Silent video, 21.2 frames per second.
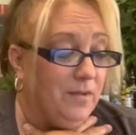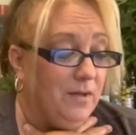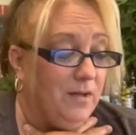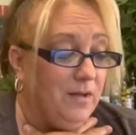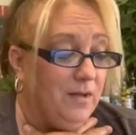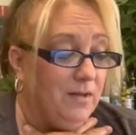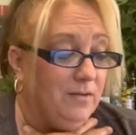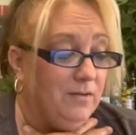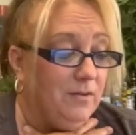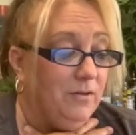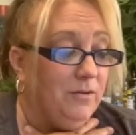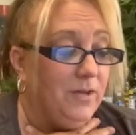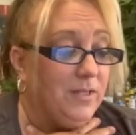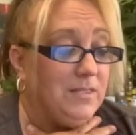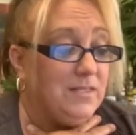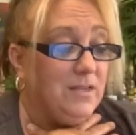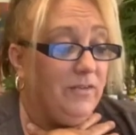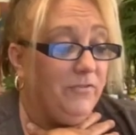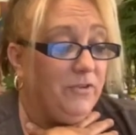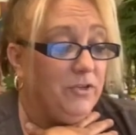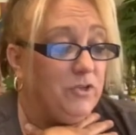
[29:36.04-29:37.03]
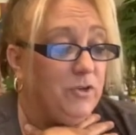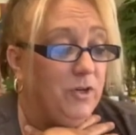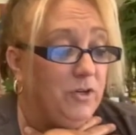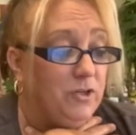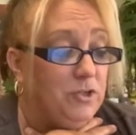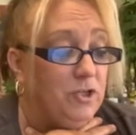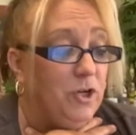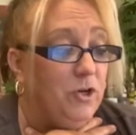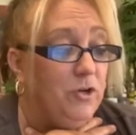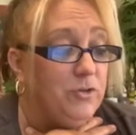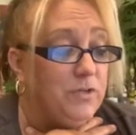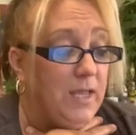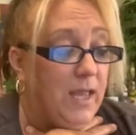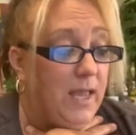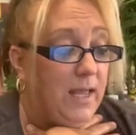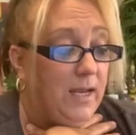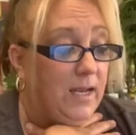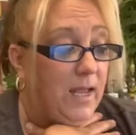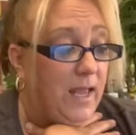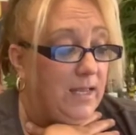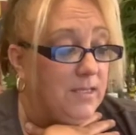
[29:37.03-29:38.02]
go get stuff at Trader Joe's.
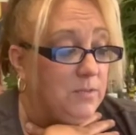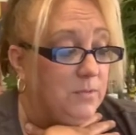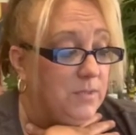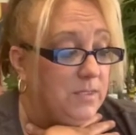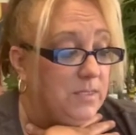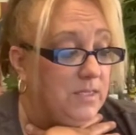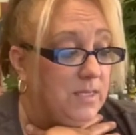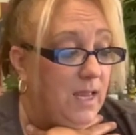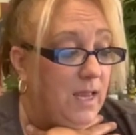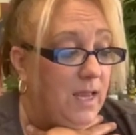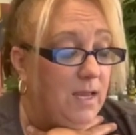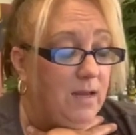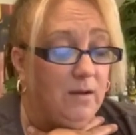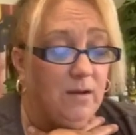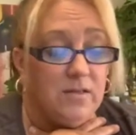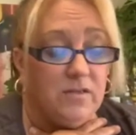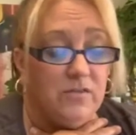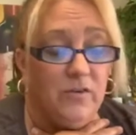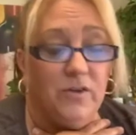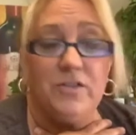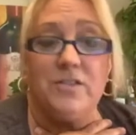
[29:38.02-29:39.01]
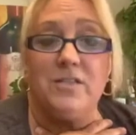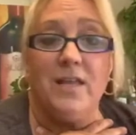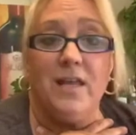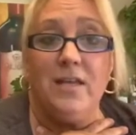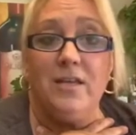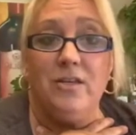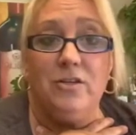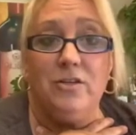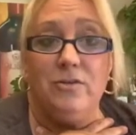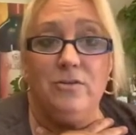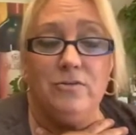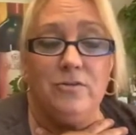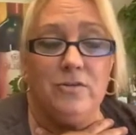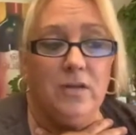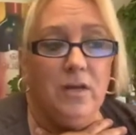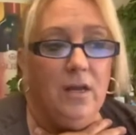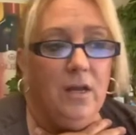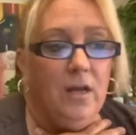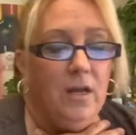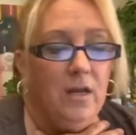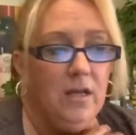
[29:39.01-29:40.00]
And as I was saying, as far as thank yous,
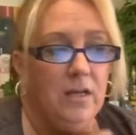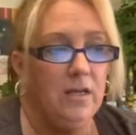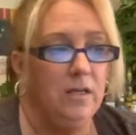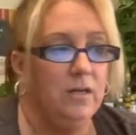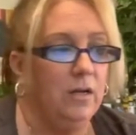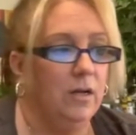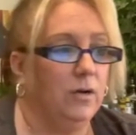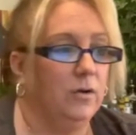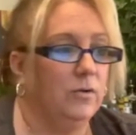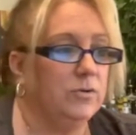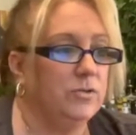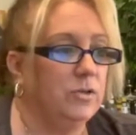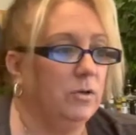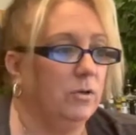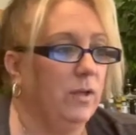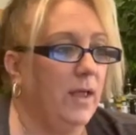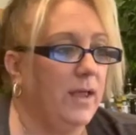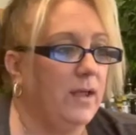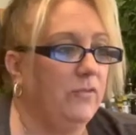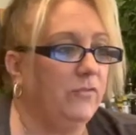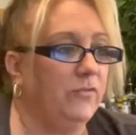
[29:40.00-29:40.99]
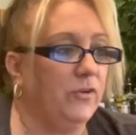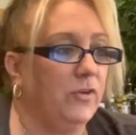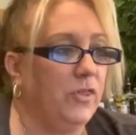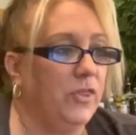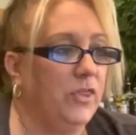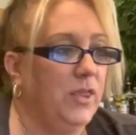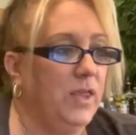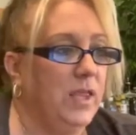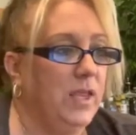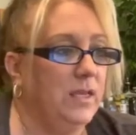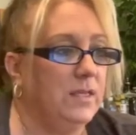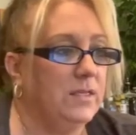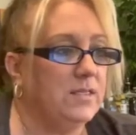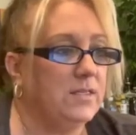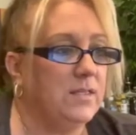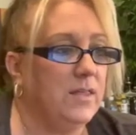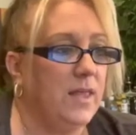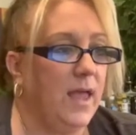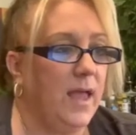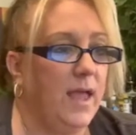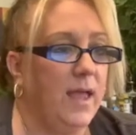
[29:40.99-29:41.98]
you know, so like for
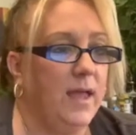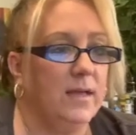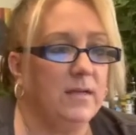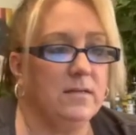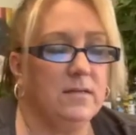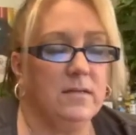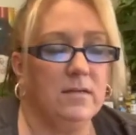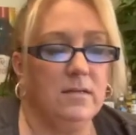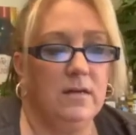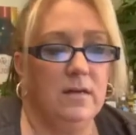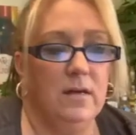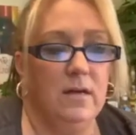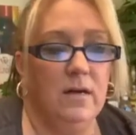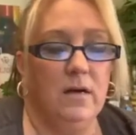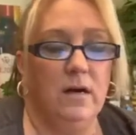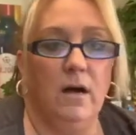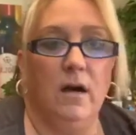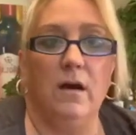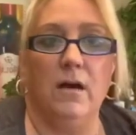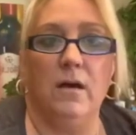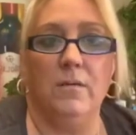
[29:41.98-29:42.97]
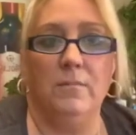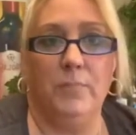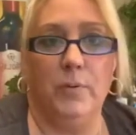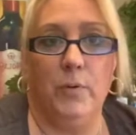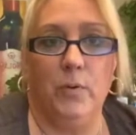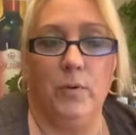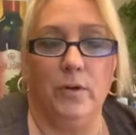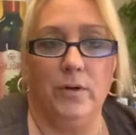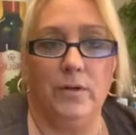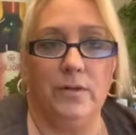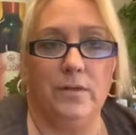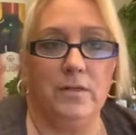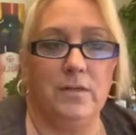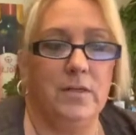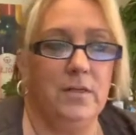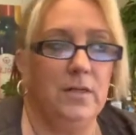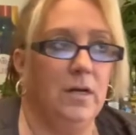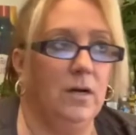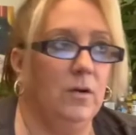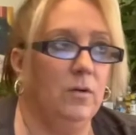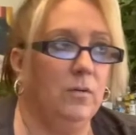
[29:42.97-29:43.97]
things that are important,
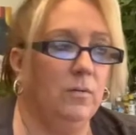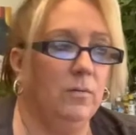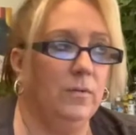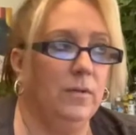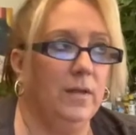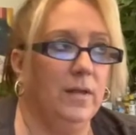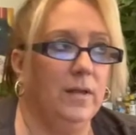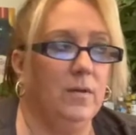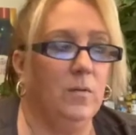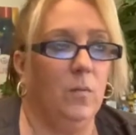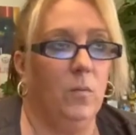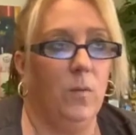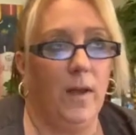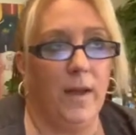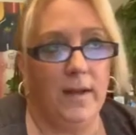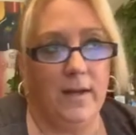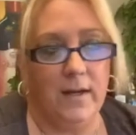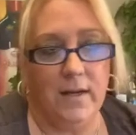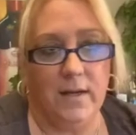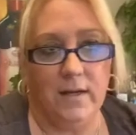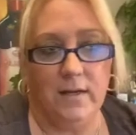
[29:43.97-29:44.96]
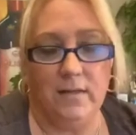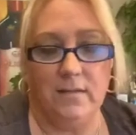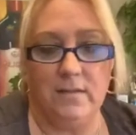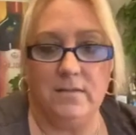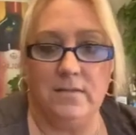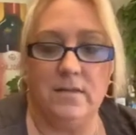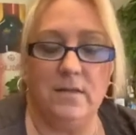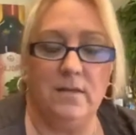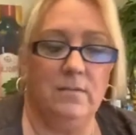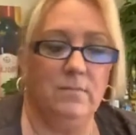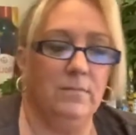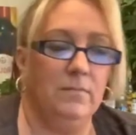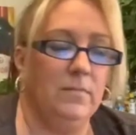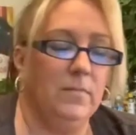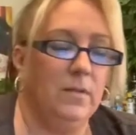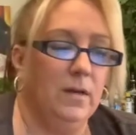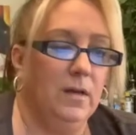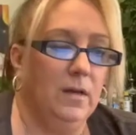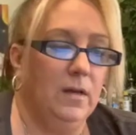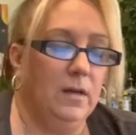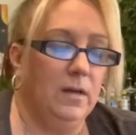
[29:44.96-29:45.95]
you know, like weddings and
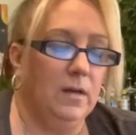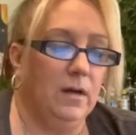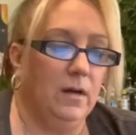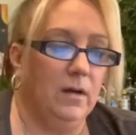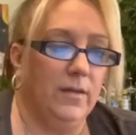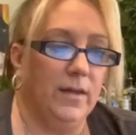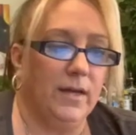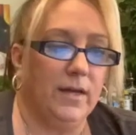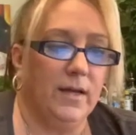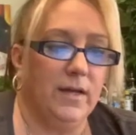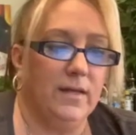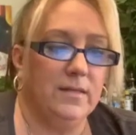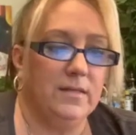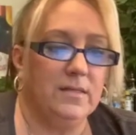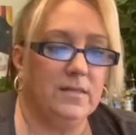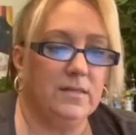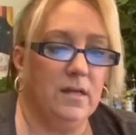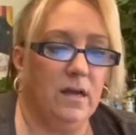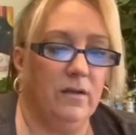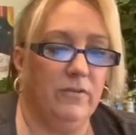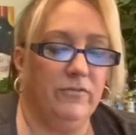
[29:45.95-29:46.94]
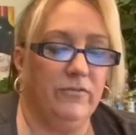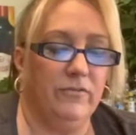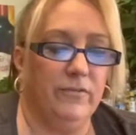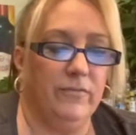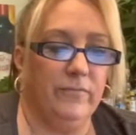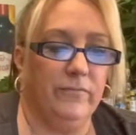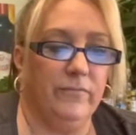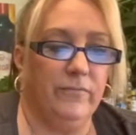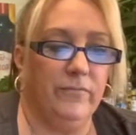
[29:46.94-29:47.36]
all that kind of stuff,